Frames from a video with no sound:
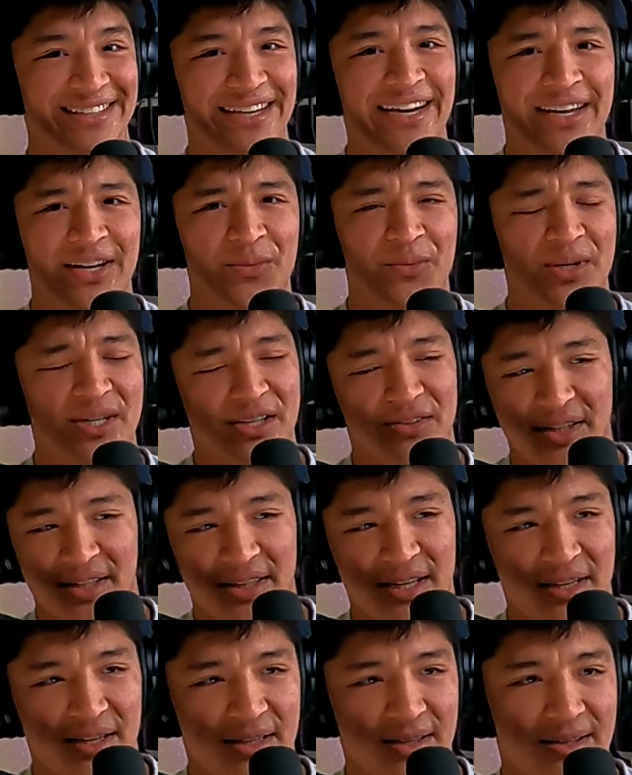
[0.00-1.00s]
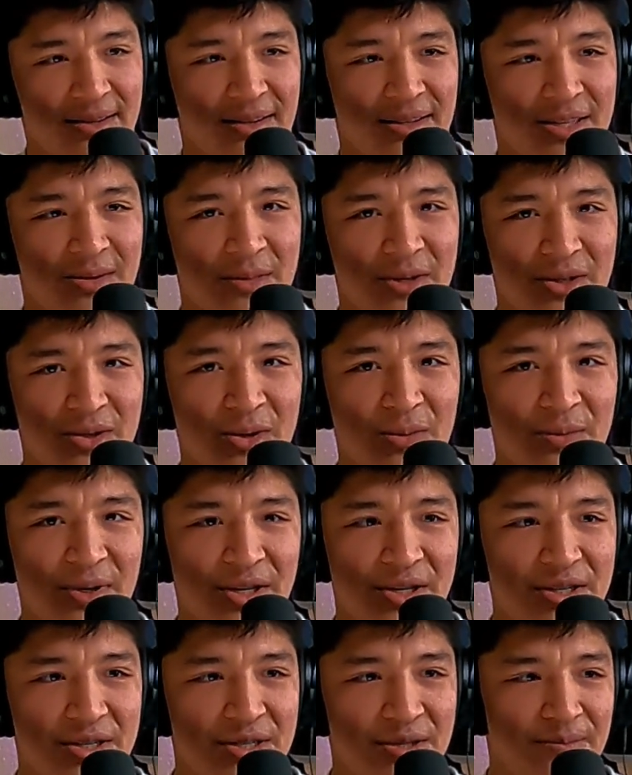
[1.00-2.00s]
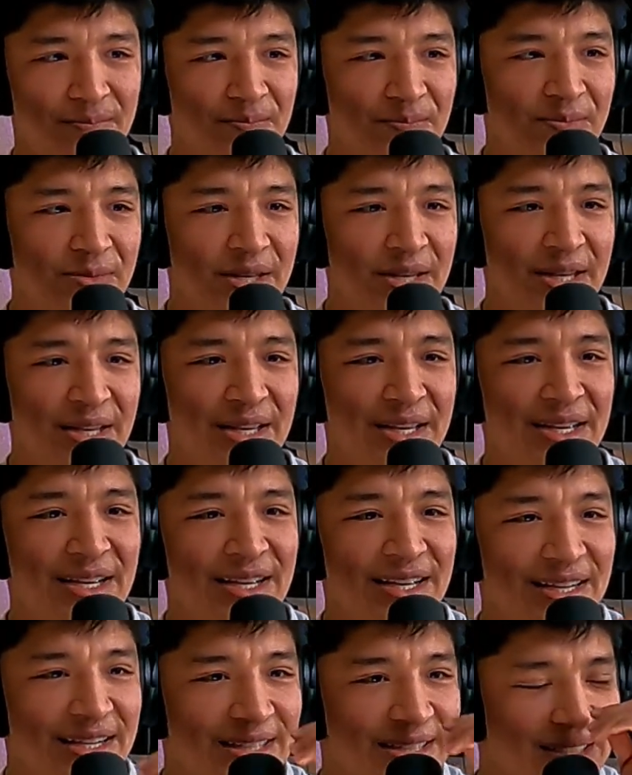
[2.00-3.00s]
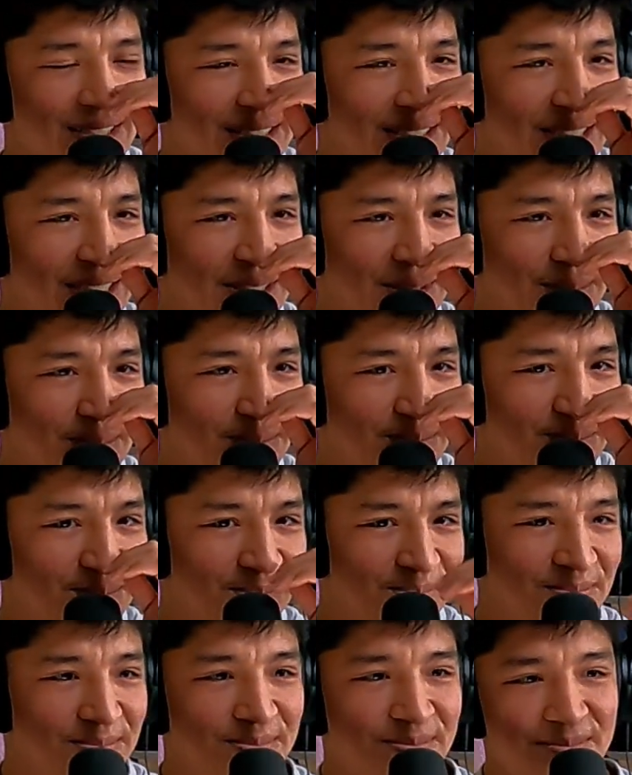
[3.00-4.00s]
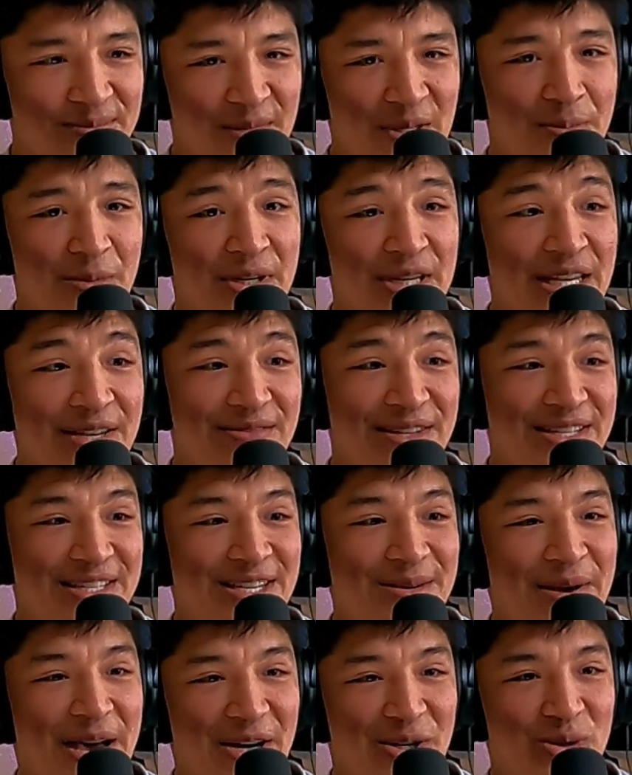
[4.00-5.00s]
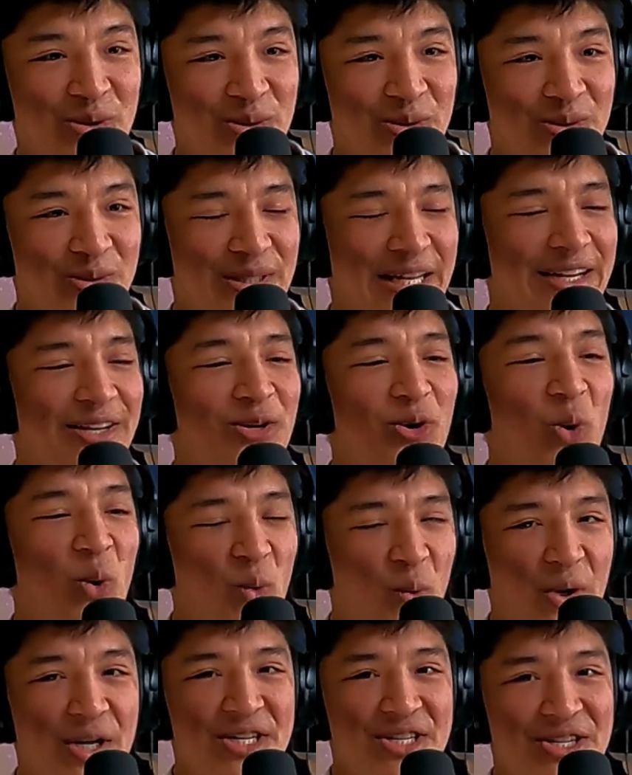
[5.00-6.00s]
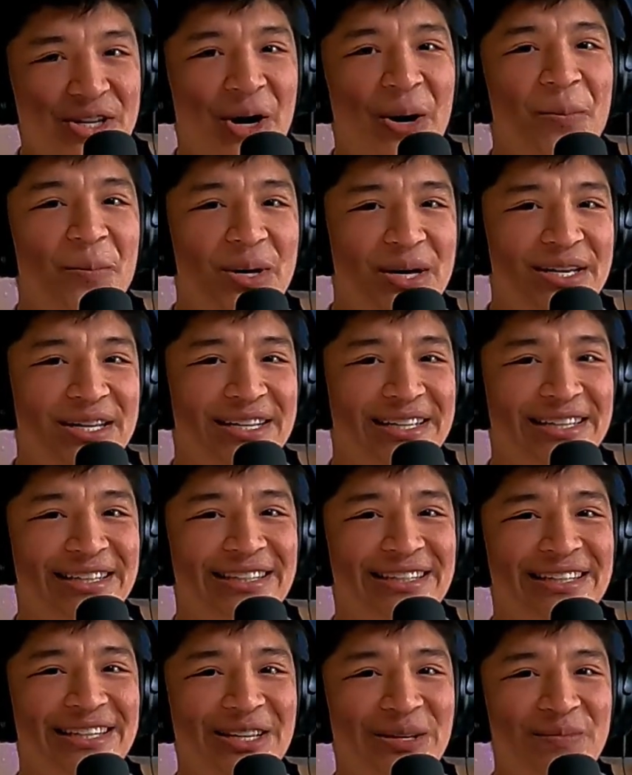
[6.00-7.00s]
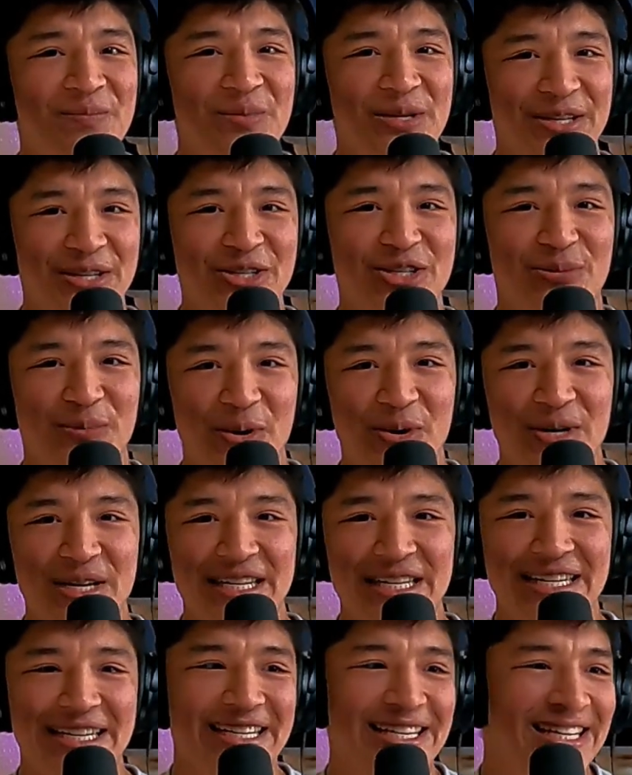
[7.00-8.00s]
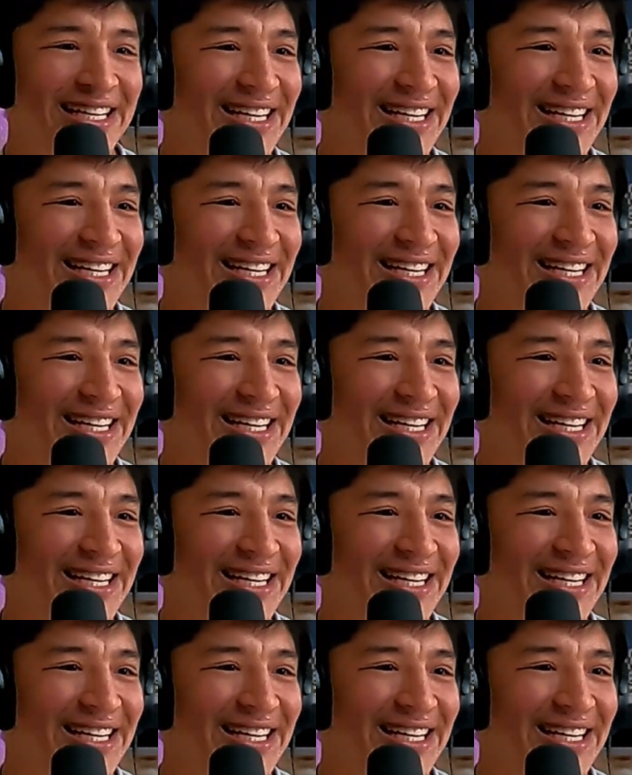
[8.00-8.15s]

I didn't want to let that get to me too much. Um, but even some actual like wisdom being spoken.